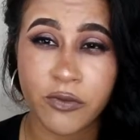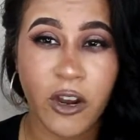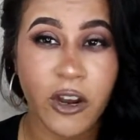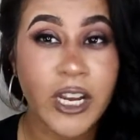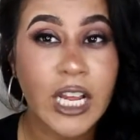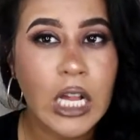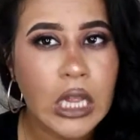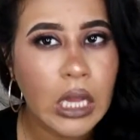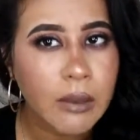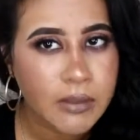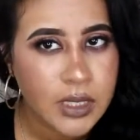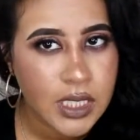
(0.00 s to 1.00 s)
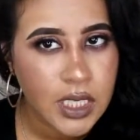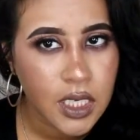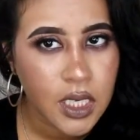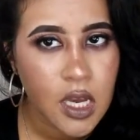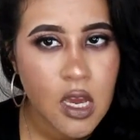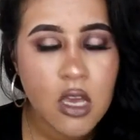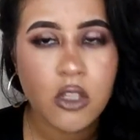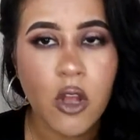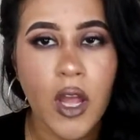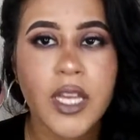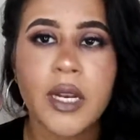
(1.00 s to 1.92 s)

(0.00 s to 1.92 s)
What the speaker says: I'm very clumsy, so I